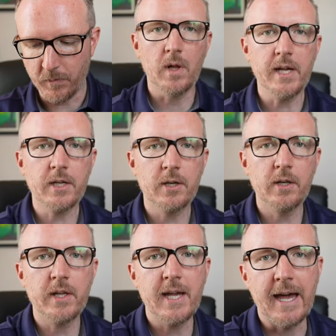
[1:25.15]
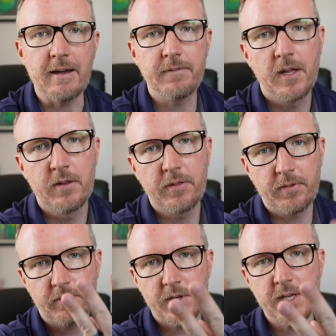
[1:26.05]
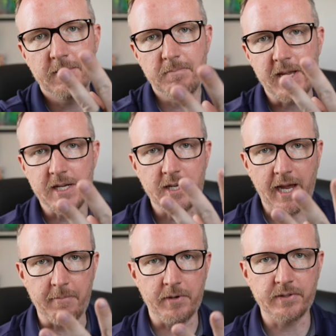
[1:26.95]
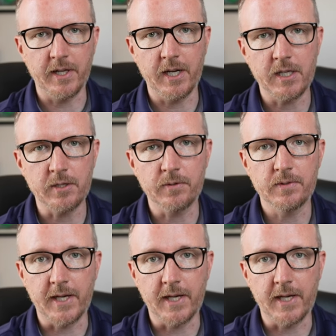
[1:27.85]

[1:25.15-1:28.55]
Well, I currently have three main cameras that I use.